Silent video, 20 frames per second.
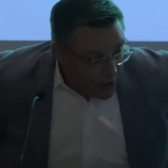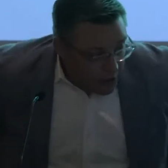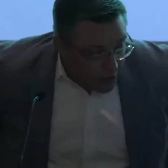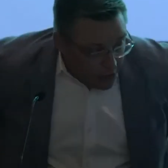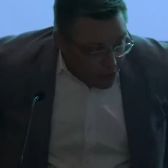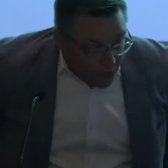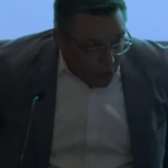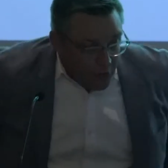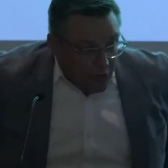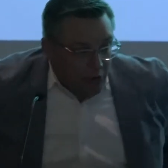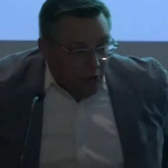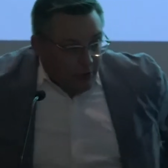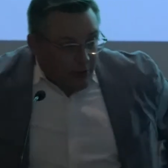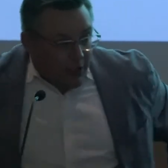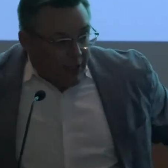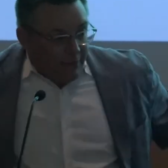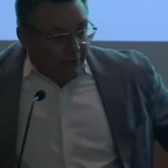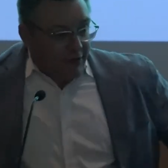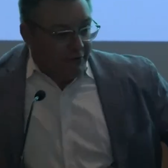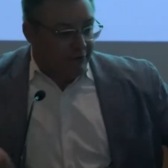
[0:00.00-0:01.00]
So the Global
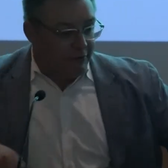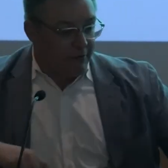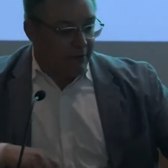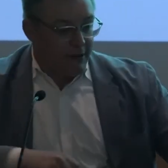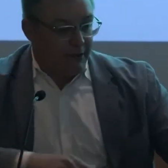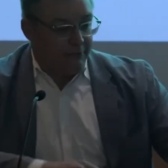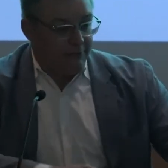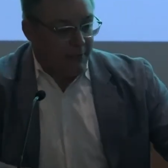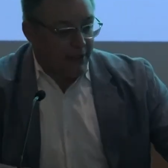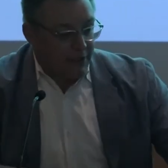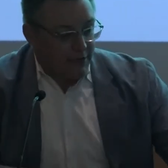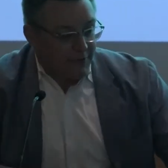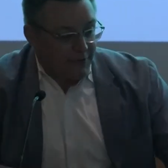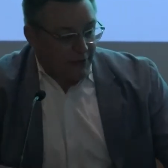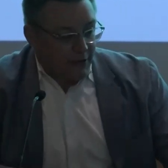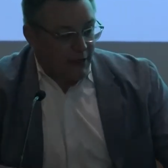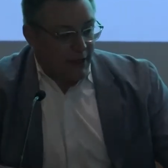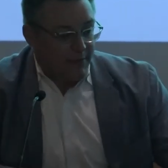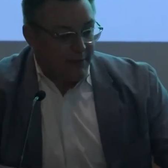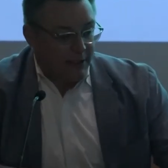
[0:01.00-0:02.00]
Covenant of Mayors for
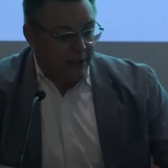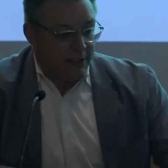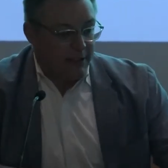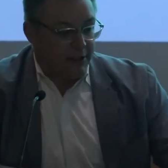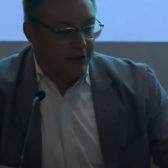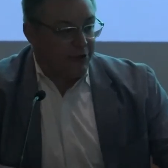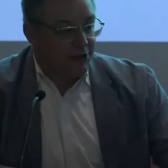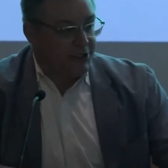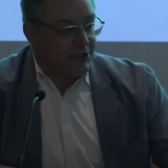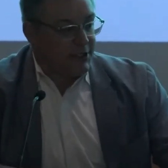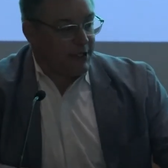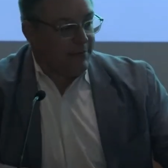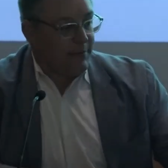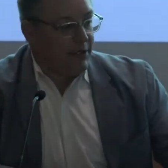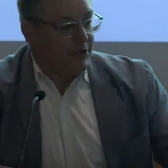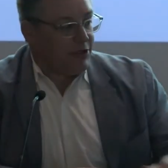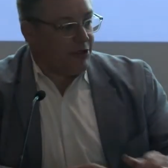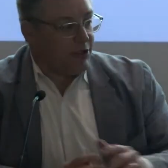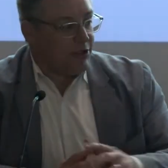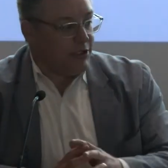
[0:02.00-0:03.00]
Climate and Energy, as I
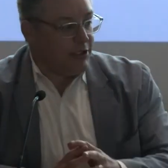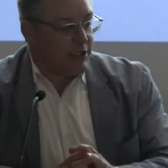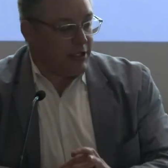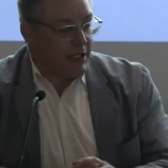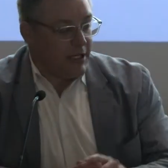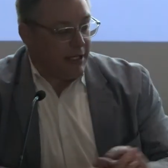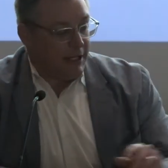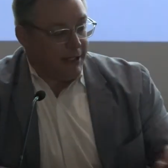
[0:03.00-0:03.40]
mentioned,